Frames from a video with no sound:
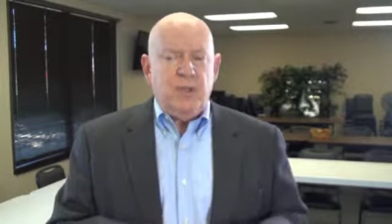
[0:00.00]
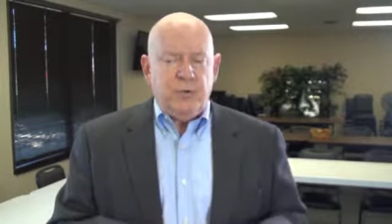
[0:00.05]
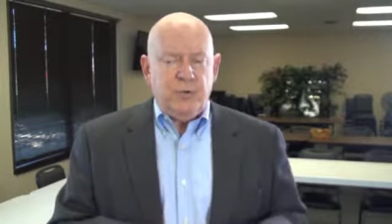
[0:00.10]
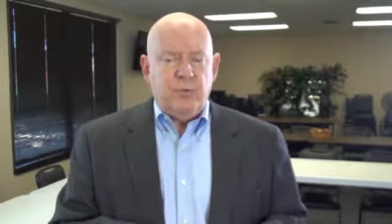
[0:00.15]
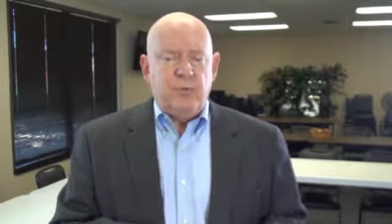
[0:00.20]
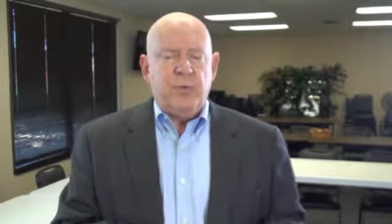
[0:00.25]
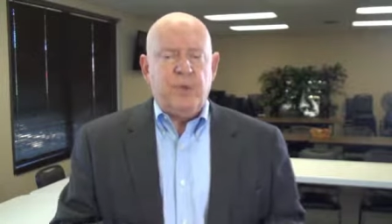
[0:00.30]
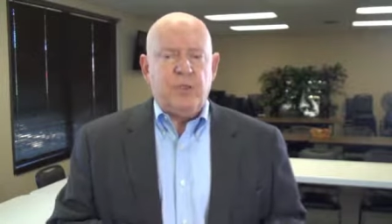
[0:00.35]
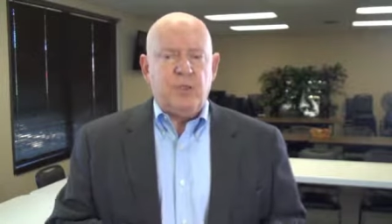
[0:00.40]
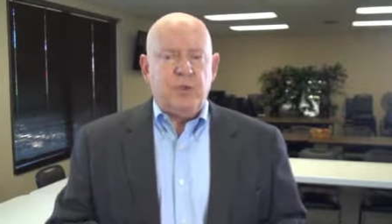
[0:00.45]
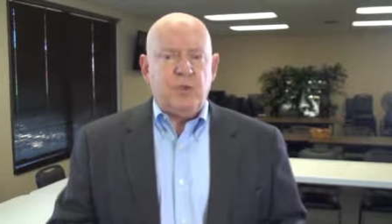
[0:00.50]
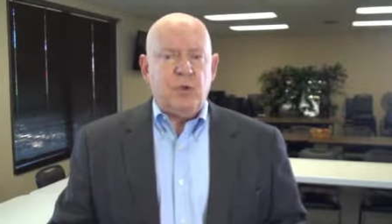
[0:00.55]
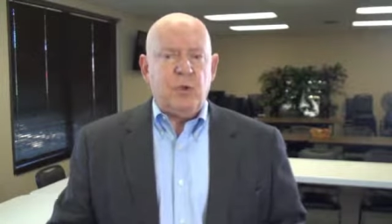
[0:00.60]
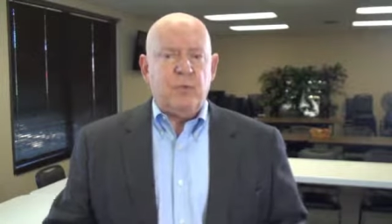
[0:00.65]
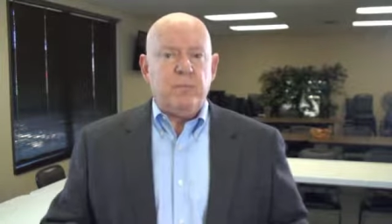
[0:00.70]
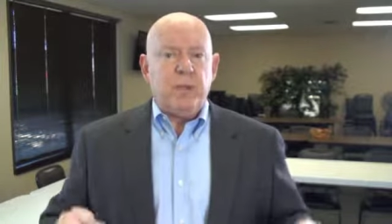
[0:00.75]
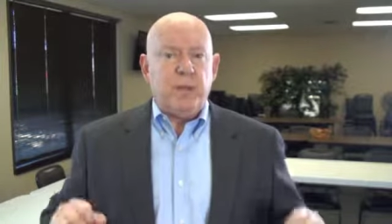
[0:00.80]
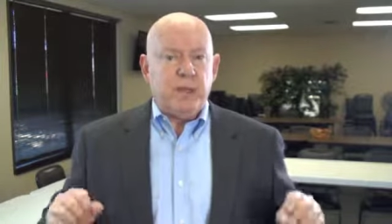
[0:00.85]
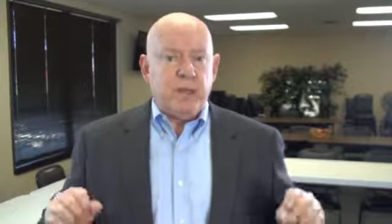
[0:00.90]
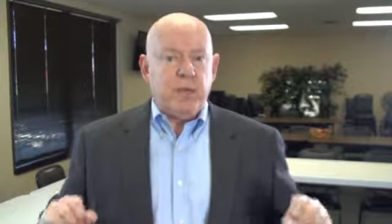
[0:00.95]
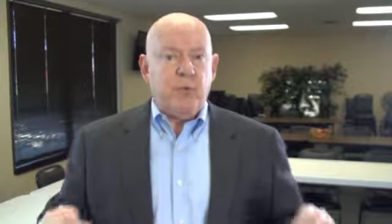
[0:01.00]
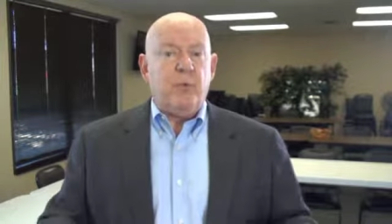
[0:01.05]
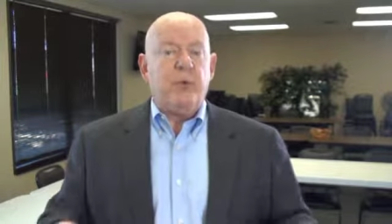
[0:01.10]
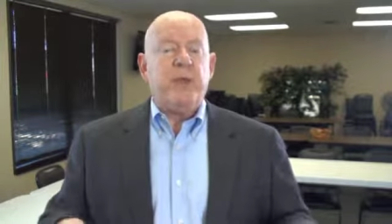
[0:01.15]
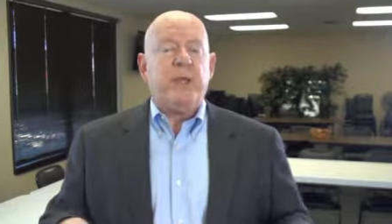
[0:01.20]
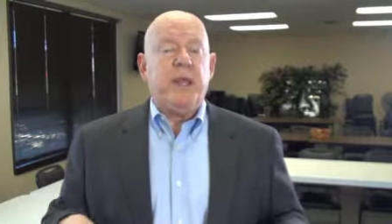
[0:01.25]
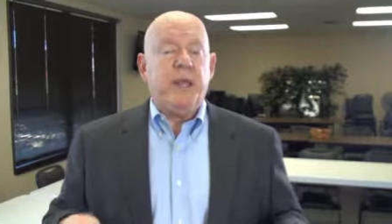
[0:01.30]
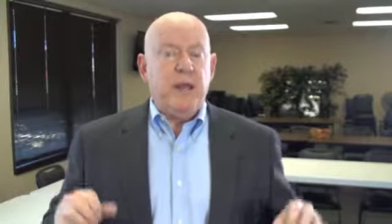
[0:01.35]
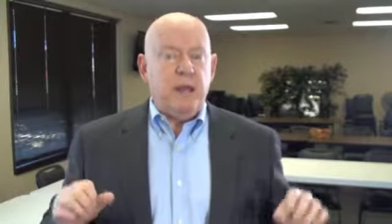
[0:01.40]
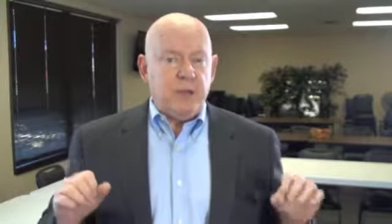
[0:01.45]
that we sold by
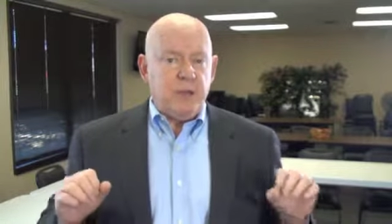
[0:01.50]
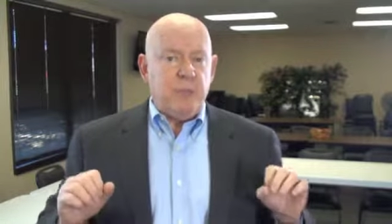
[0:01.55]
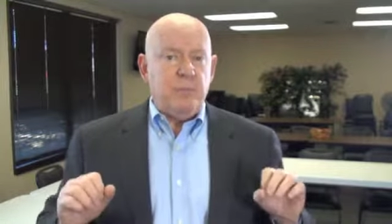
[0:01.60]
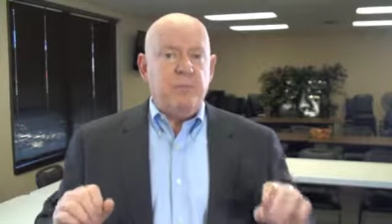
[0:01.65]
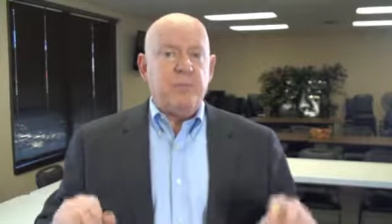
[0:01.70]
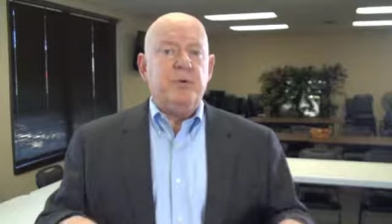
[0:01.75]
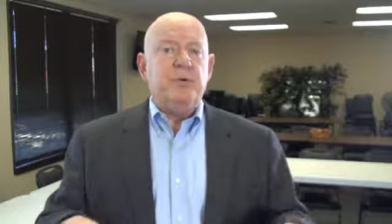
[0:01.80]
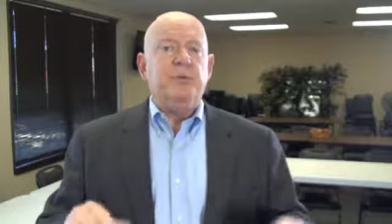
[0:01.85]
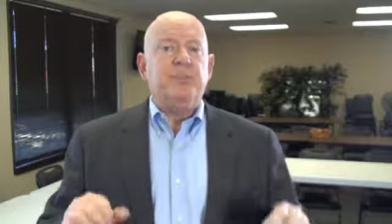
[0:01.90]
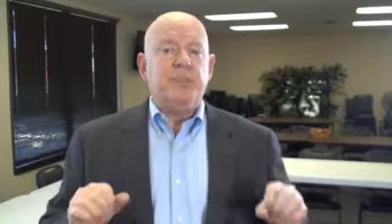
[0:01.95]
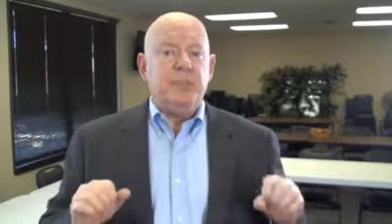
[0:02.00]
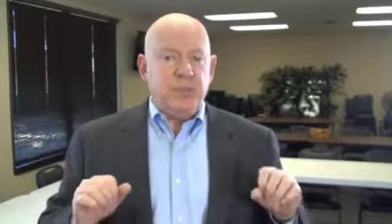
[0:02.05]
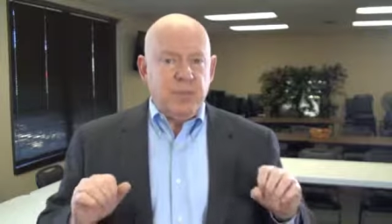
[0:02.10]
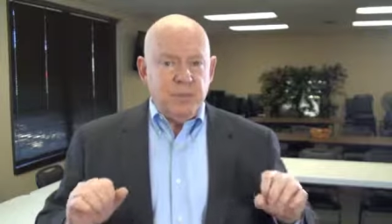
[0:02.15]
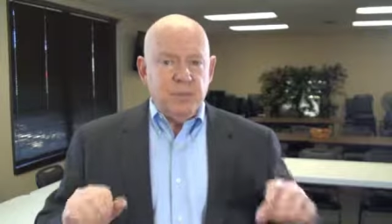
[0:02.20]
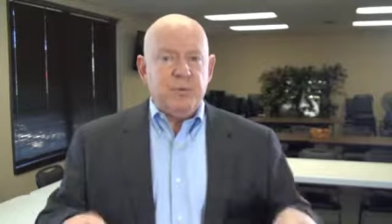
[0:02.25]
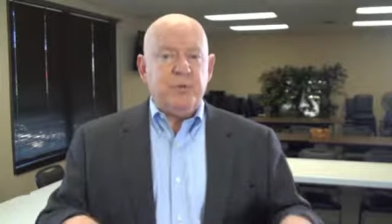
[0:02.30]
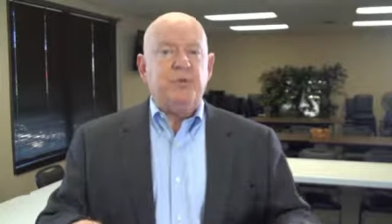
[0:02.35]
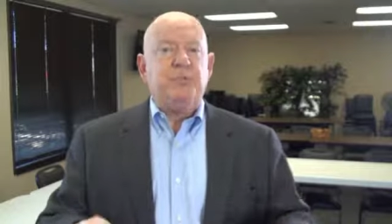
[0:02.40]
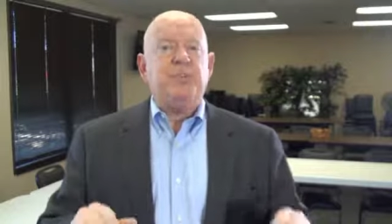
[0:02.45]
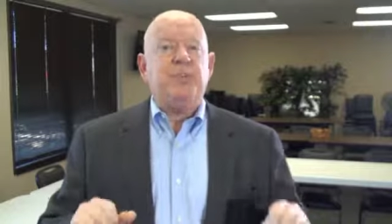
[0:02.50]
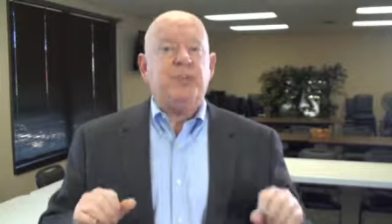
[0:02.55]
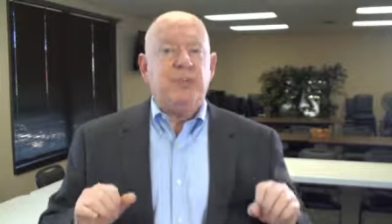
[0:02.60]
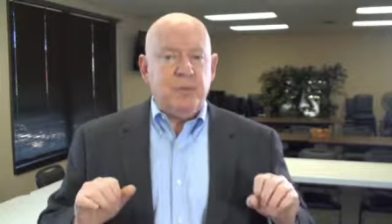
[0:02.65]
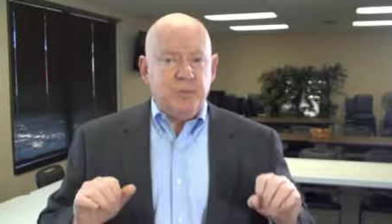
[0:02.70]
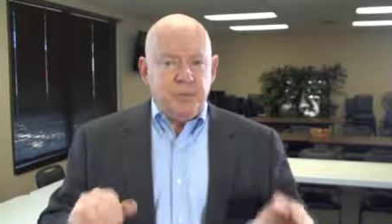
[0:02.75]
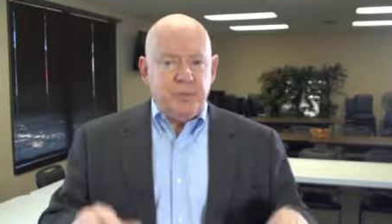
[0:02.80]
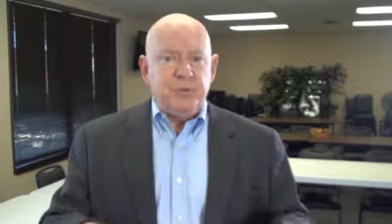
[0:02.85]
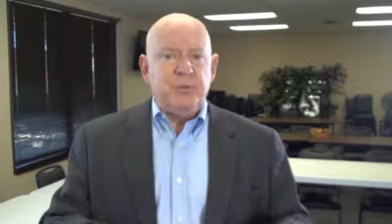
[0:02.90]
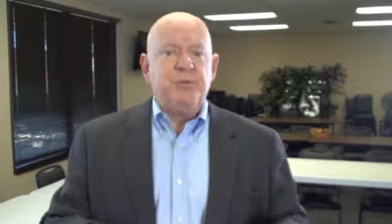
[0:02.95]
going out and pushing and pushing
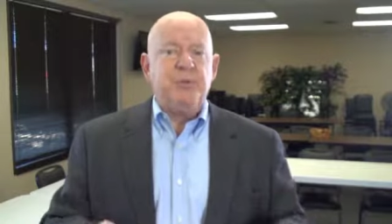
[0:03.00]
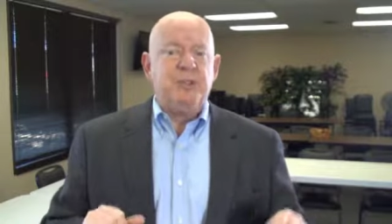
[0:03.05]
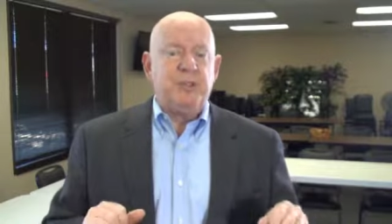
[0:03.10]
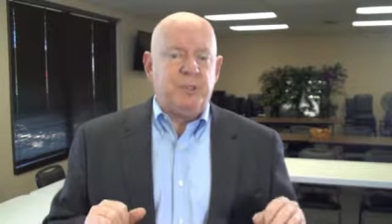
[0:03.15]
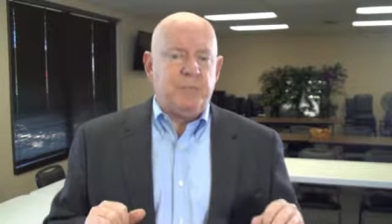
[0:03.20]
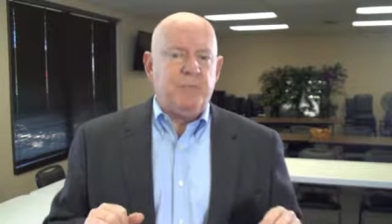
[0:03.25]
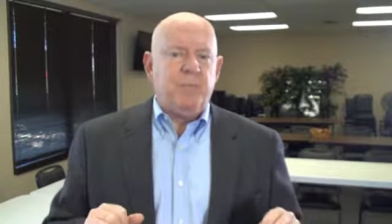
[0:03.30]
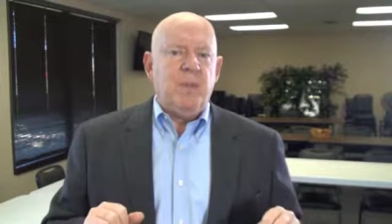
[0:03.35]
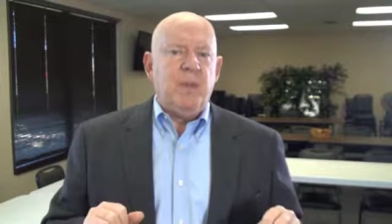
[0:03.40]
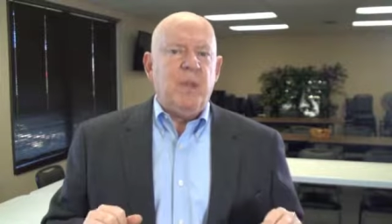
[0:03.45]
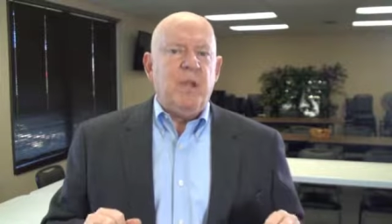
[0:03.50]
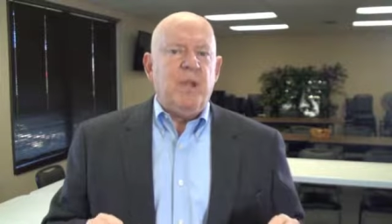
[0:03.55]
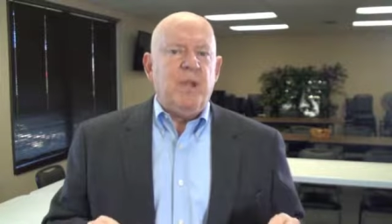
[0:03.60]
and pushing.